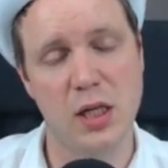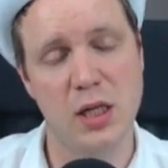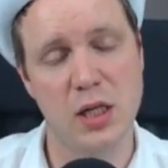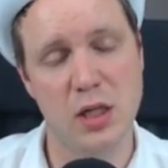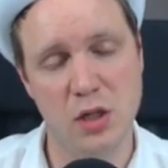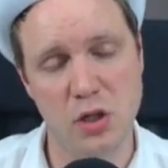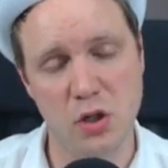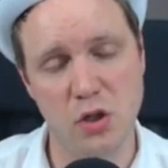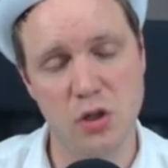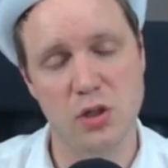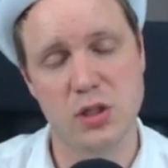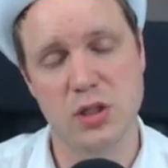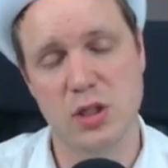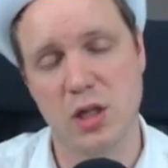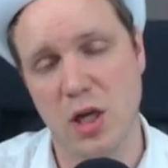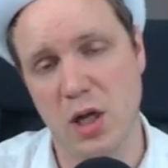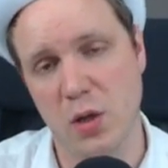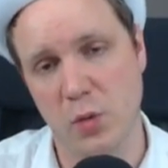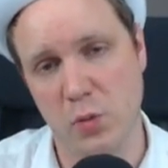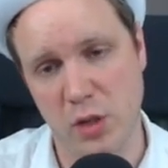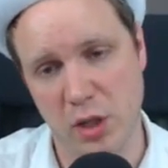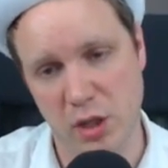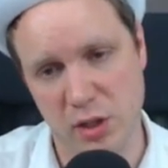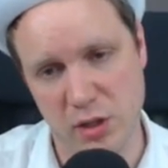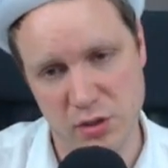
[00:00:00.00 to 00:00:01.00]
It looks
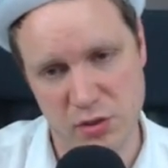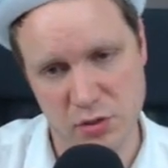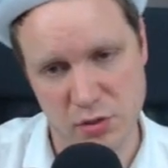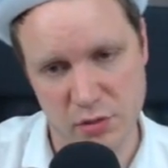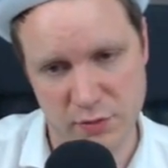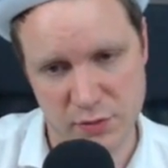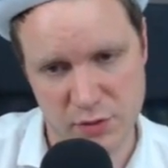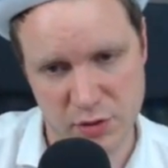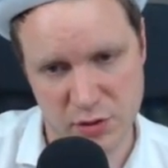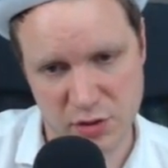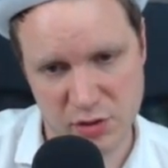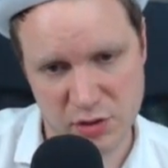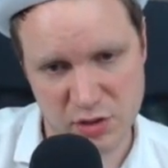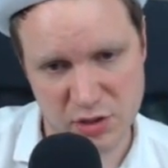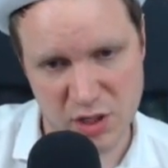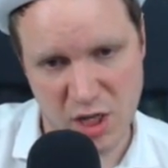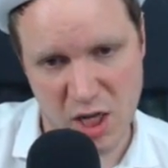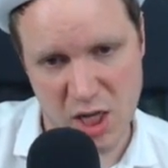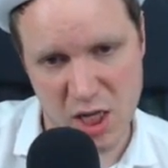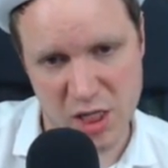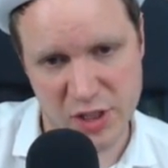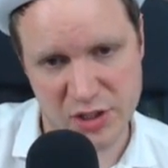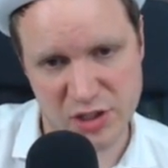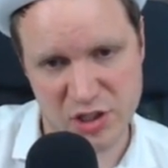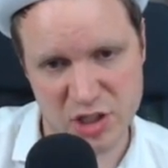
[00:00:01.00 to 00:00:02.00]
like we're going to sort of just
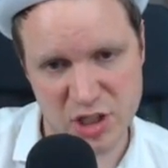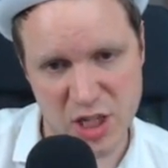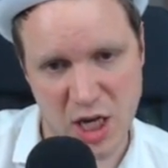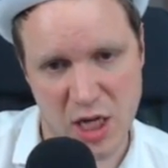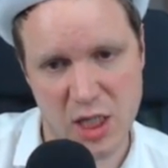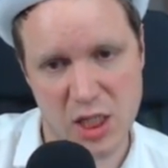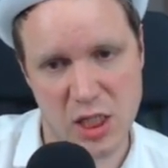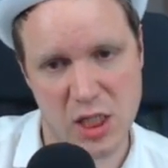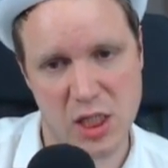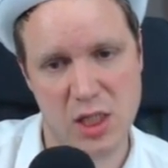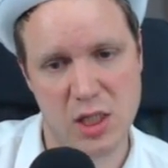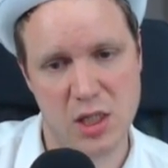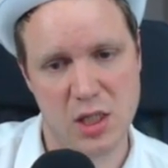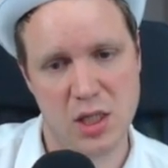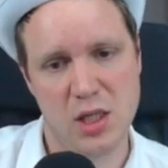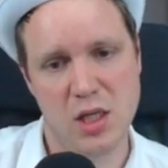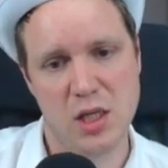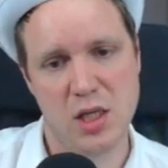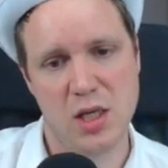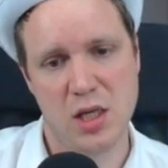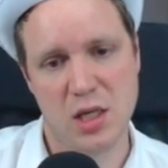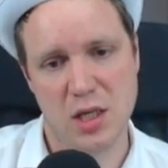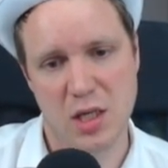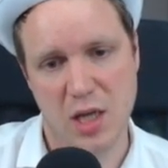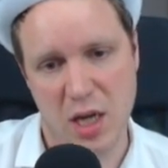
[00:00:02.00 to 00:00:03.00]
stay steady
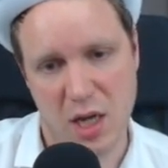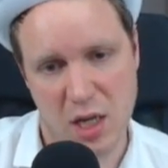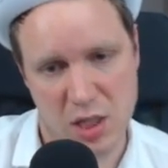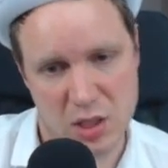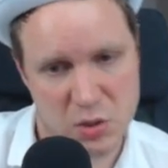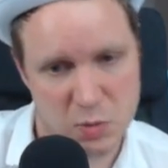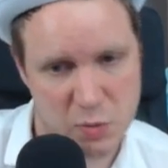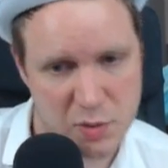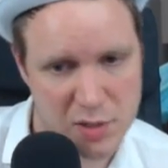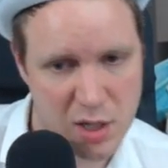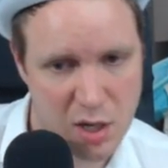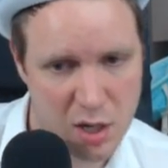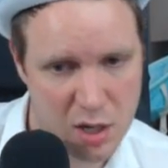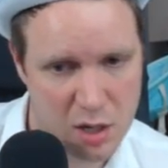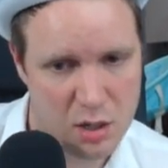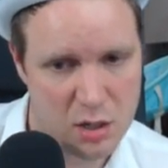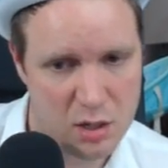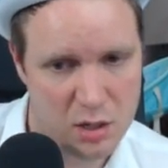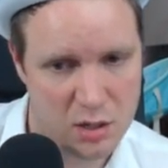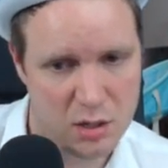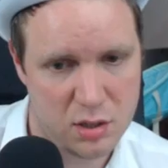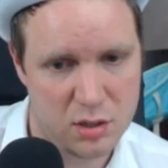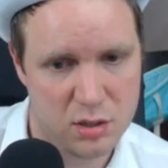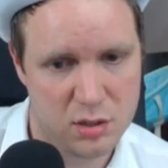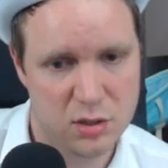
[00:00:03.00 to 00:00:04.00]
as we
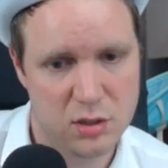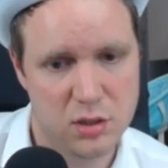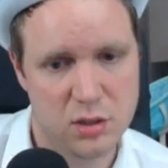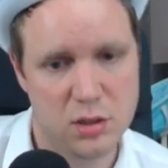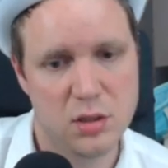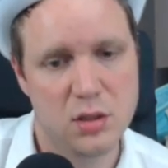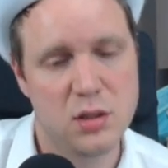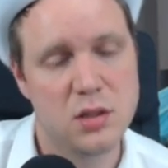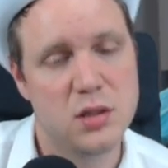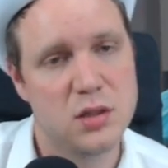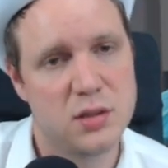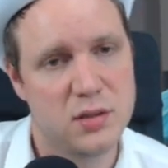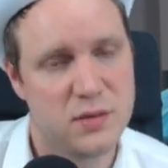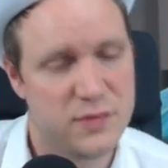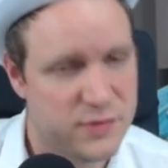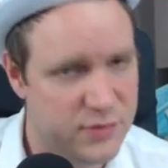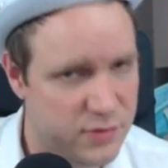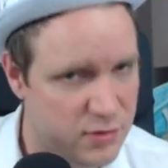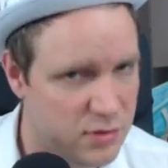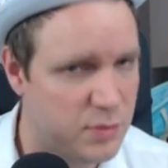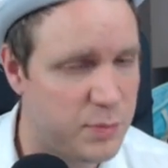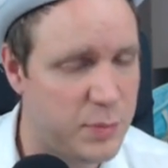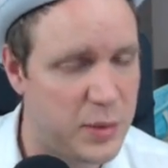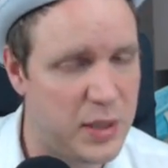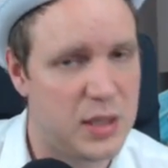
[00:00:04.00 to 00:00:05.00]
are
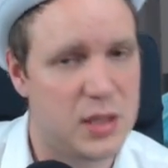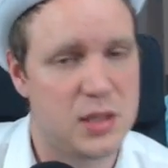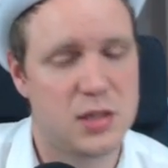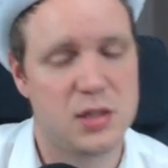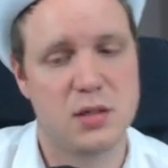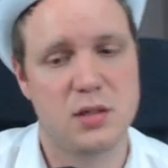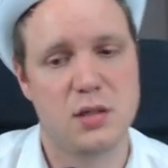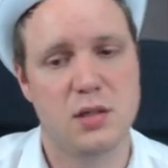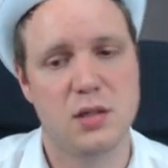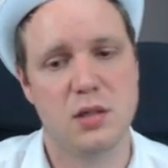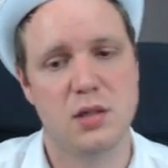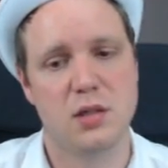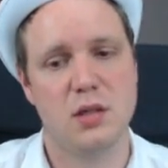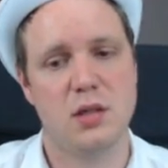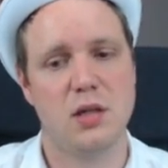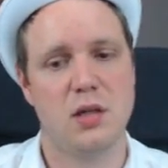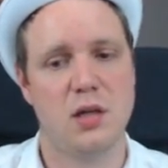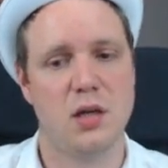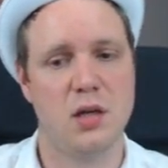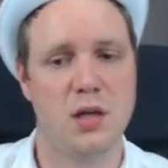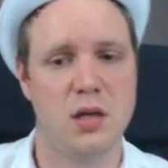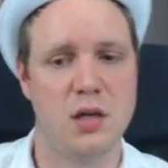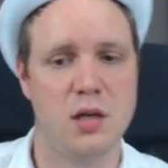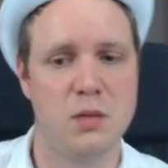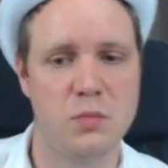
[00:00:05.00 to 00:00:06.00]
for a bit
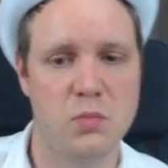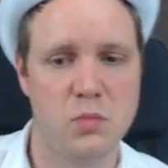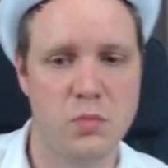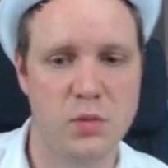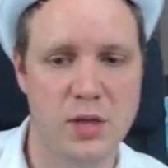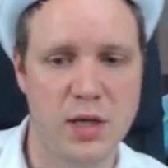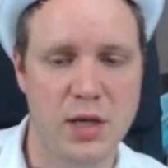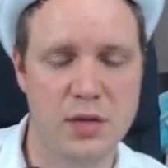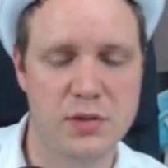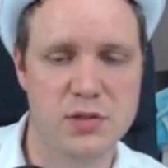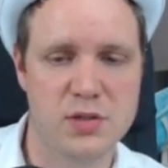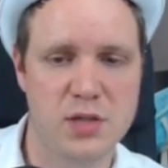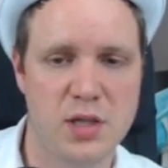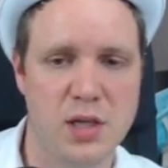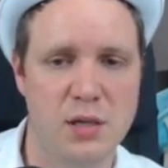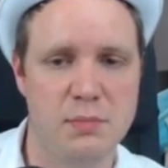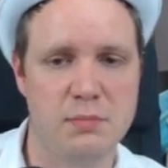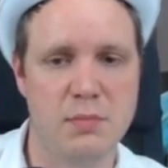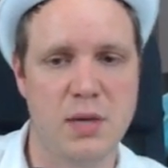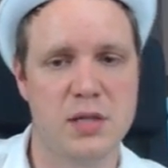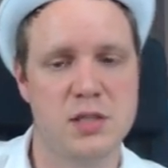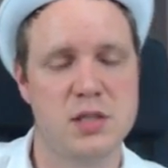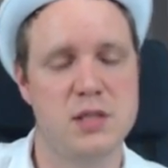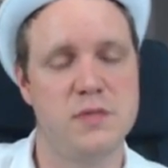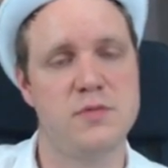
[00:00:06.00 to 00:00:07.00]
um, without seeing a
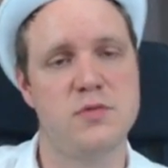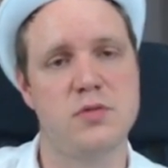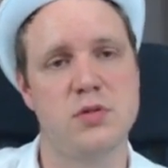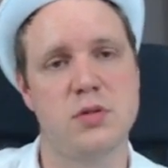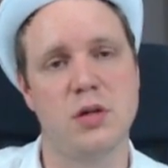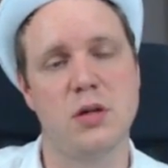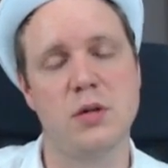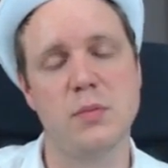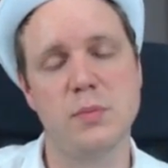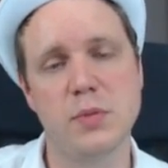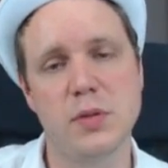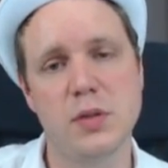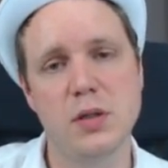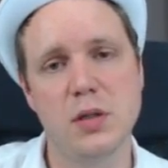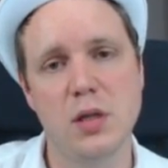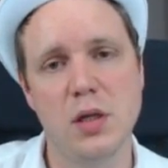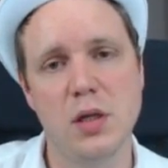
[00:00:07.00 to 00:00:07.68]
massive drop.